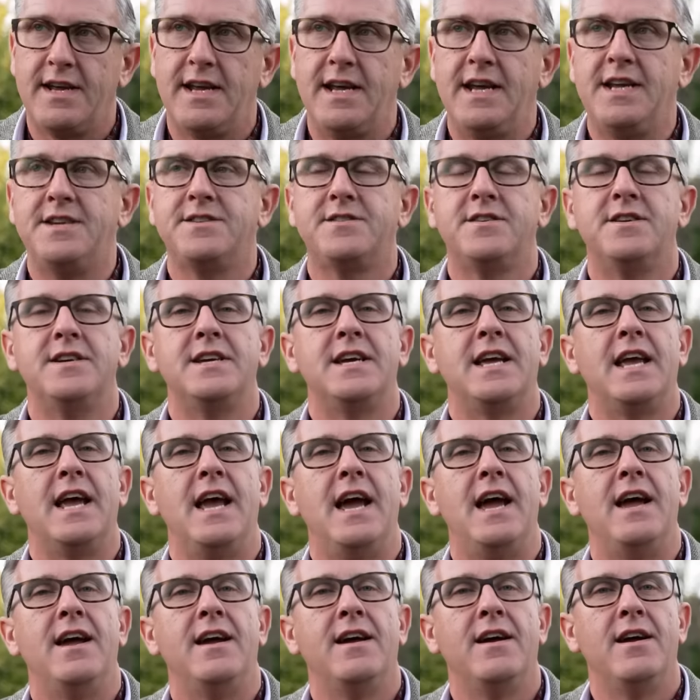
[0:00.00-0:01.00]
he's going to
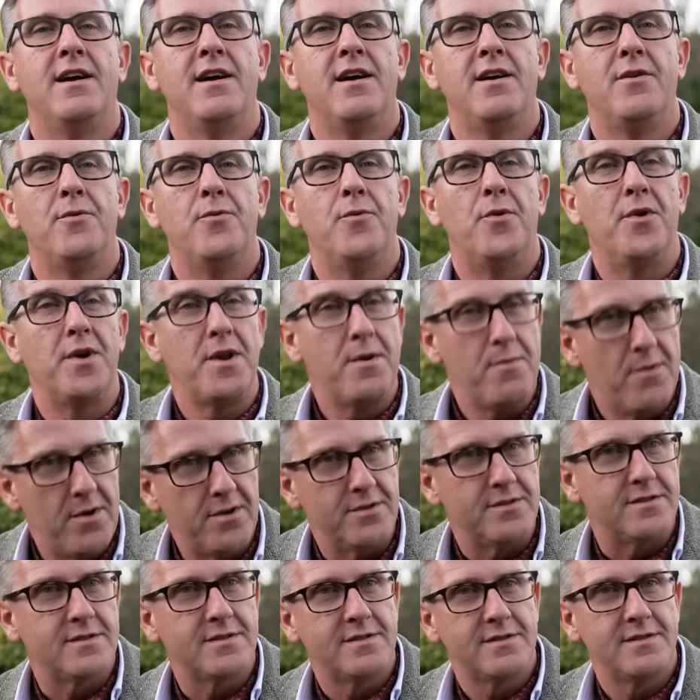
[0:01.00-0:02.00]
get what he
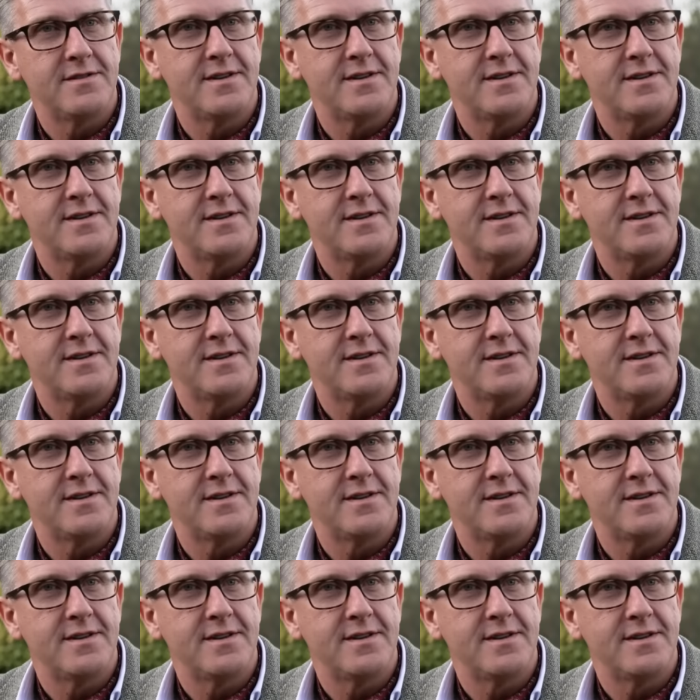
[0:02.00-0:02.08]
wants,